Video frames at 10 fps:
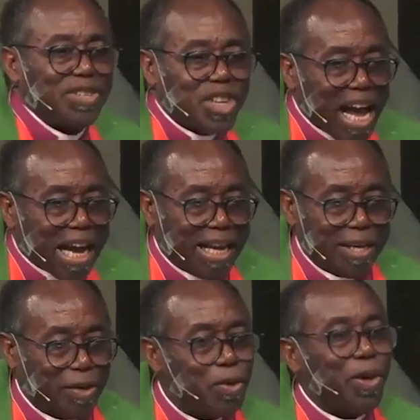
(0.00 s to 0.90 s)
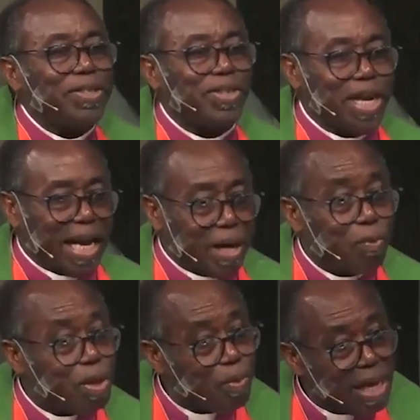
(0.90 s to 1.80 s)
had a check. Go and
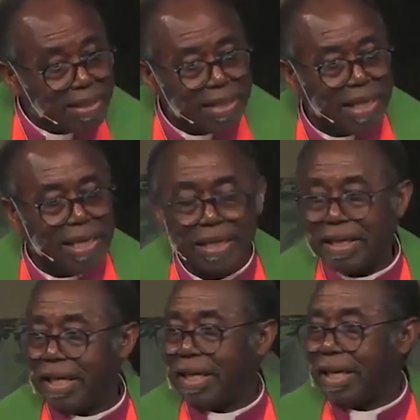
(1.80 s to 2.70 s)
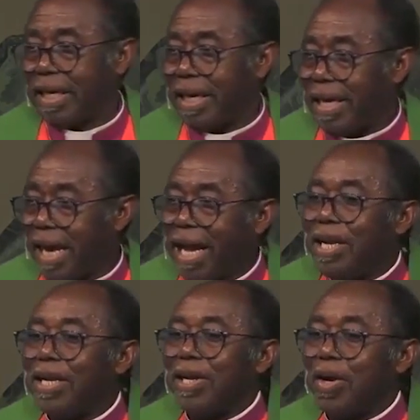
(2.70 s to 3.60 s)
check." And we went in.
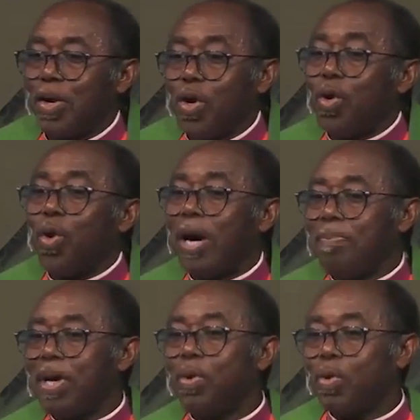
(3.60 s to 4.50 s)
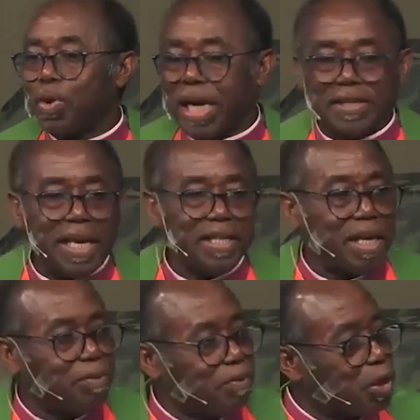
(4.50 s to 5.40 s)
And lo and behold, as
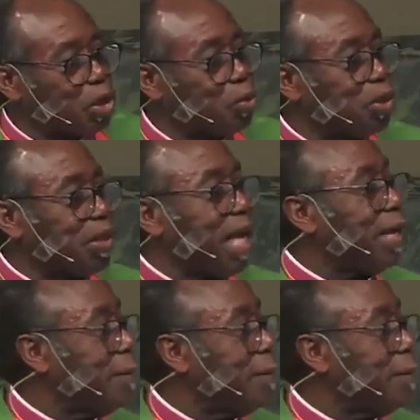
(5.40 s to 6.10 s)
King James Version would